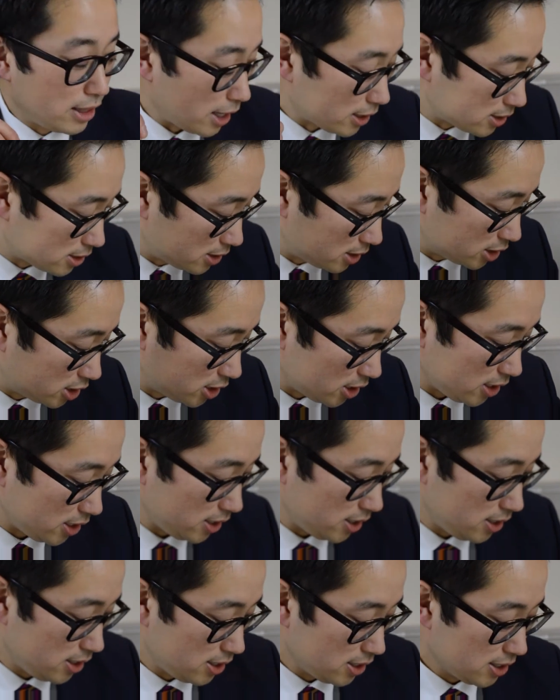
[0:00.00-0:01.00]
That's the
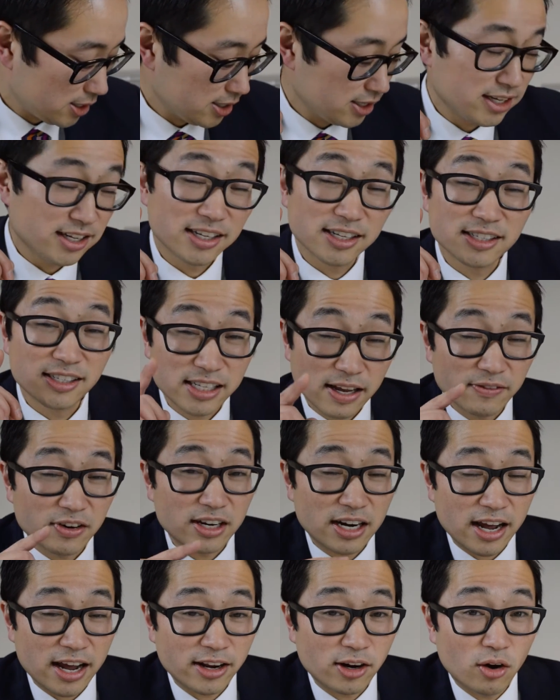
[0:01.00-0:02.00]

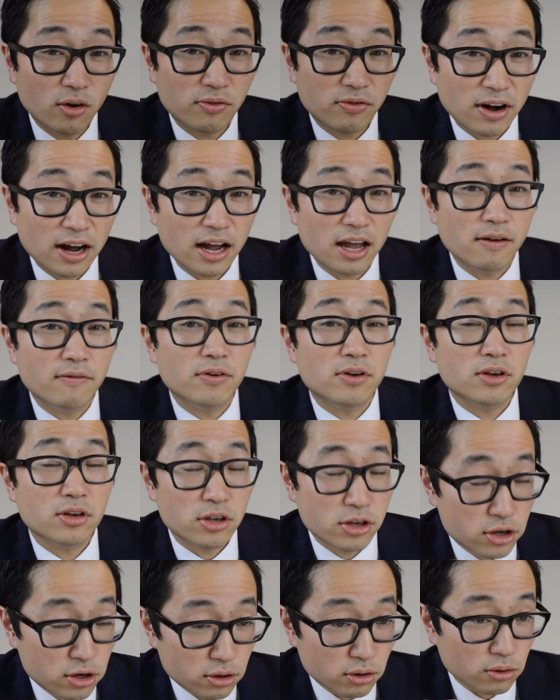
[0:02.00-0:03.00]

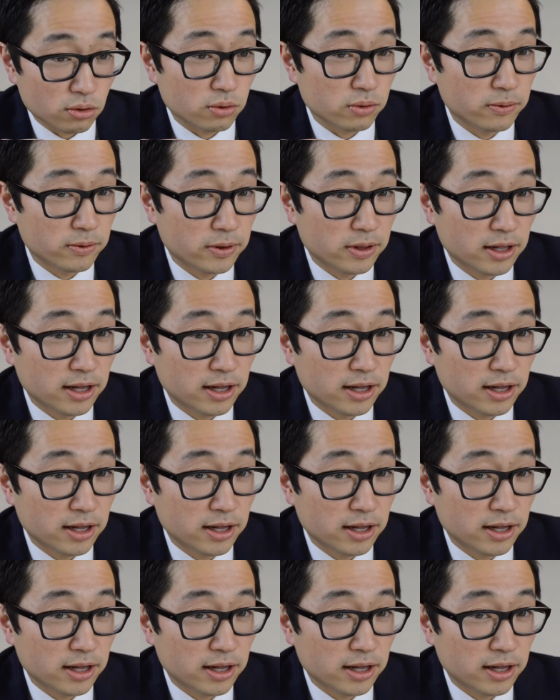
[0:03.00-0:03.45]
G7905U.